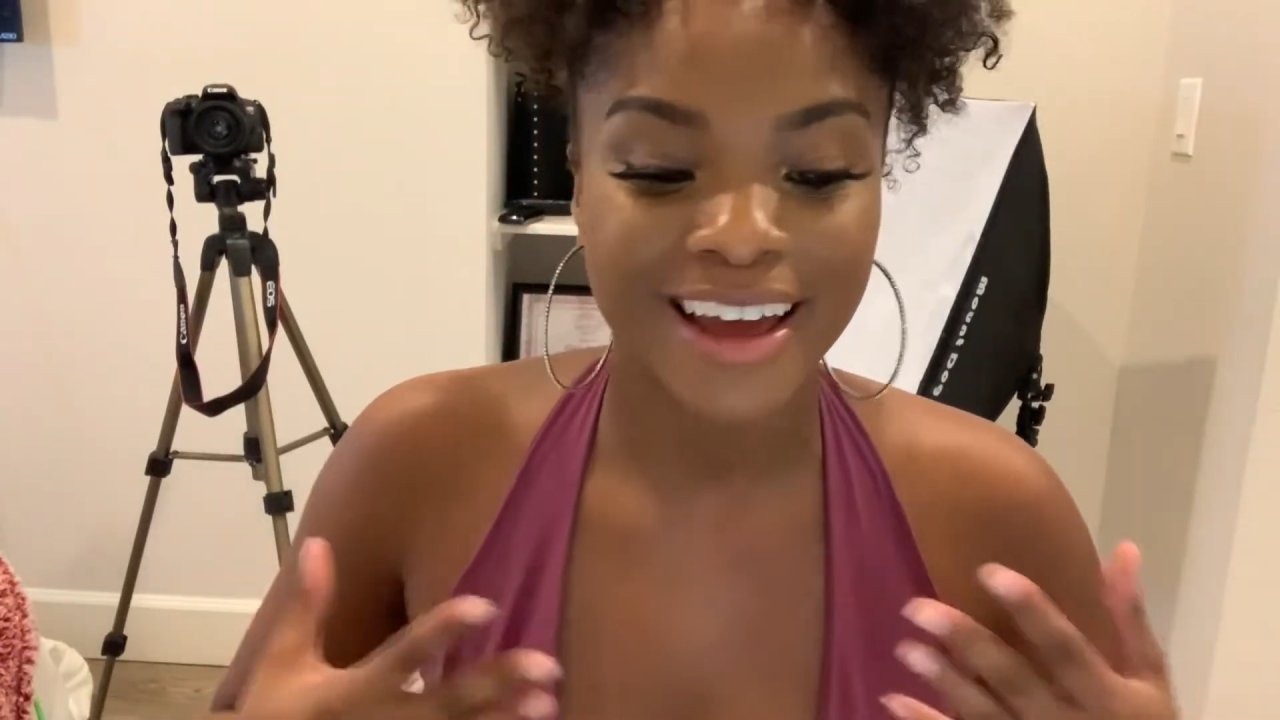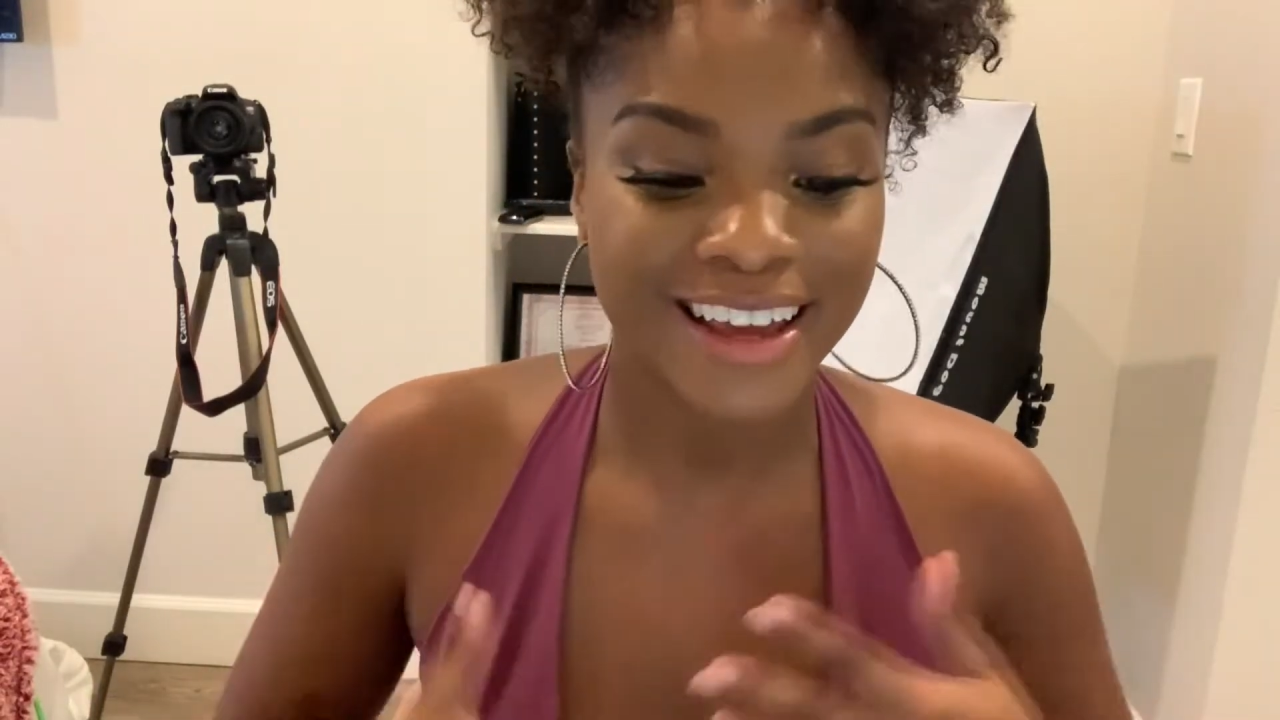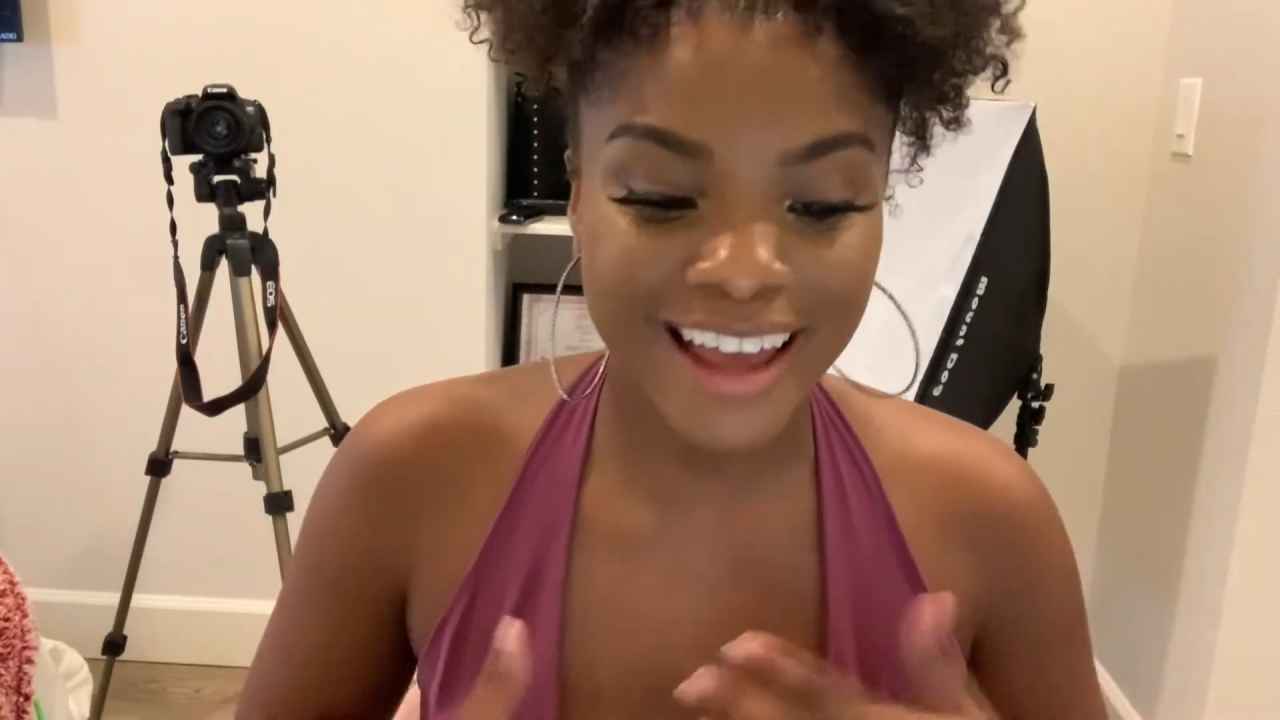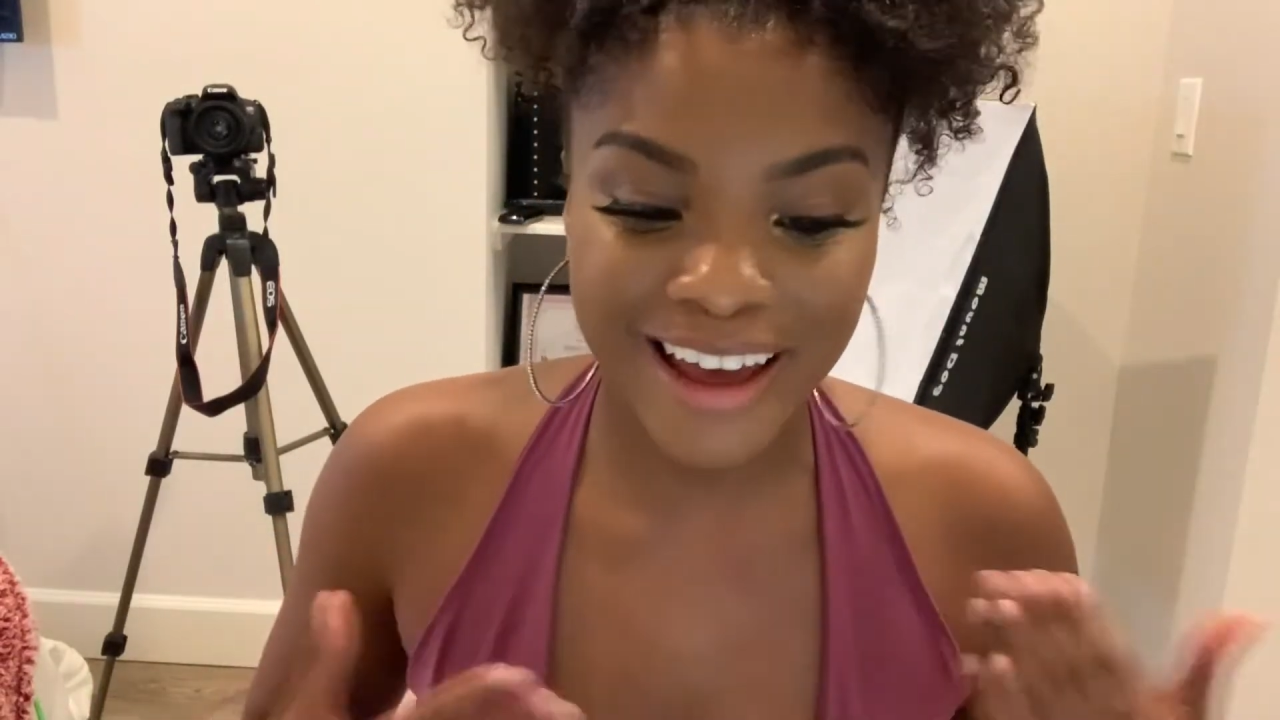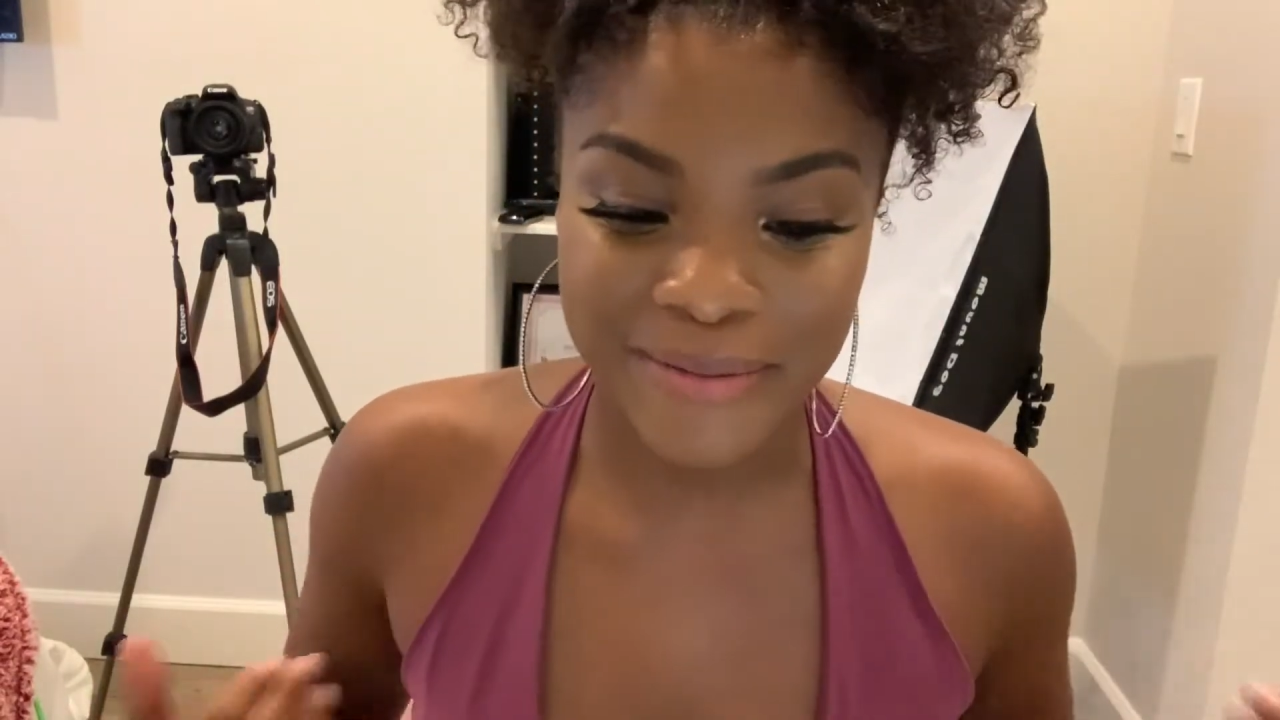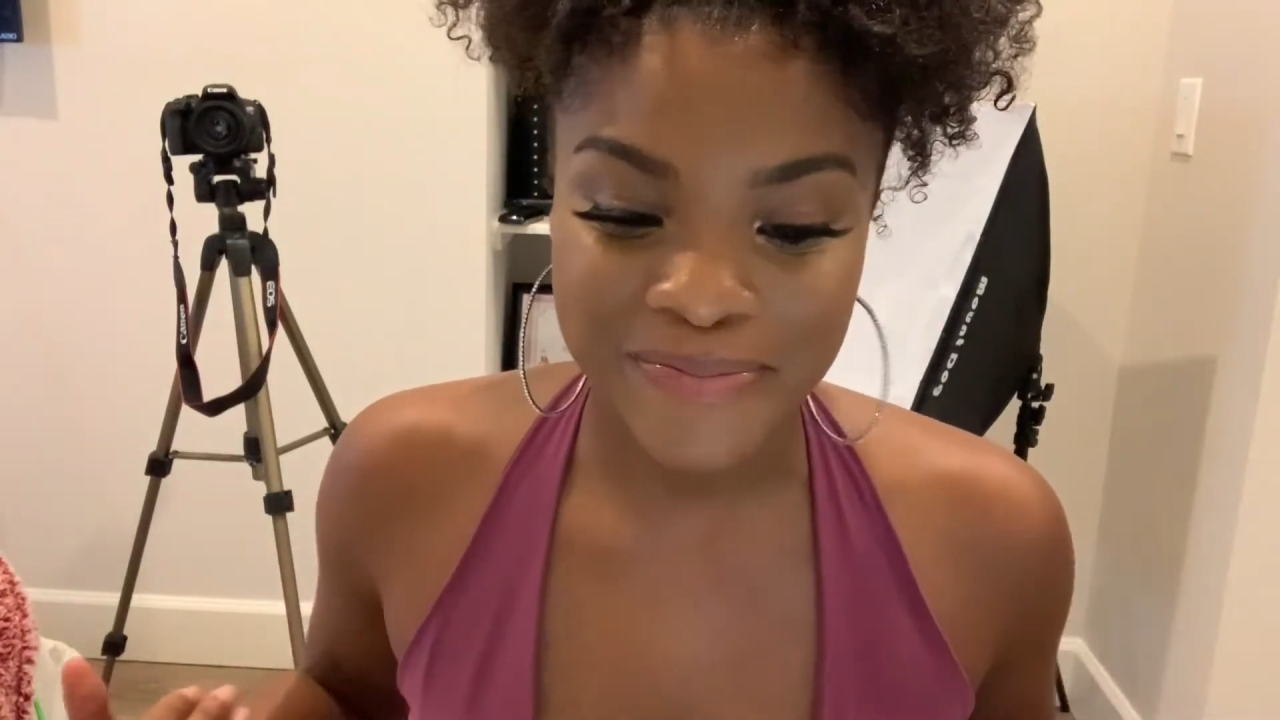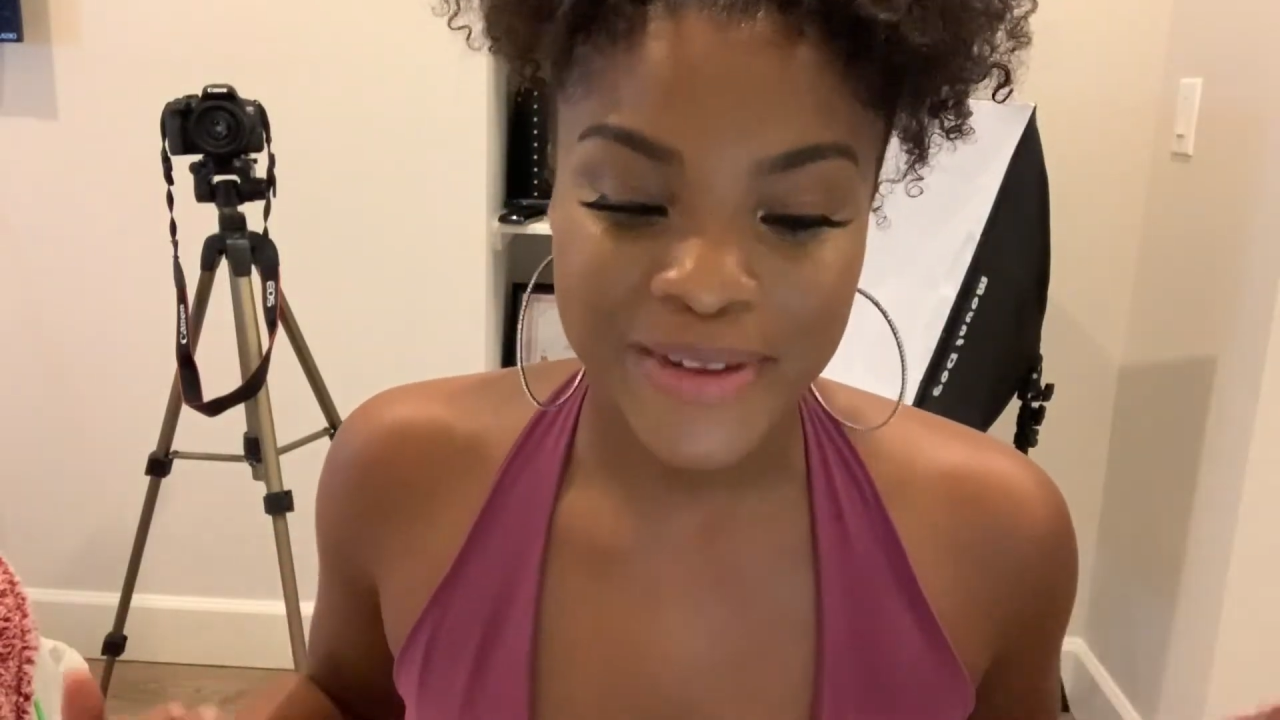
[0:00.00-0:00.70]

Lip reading: yeah.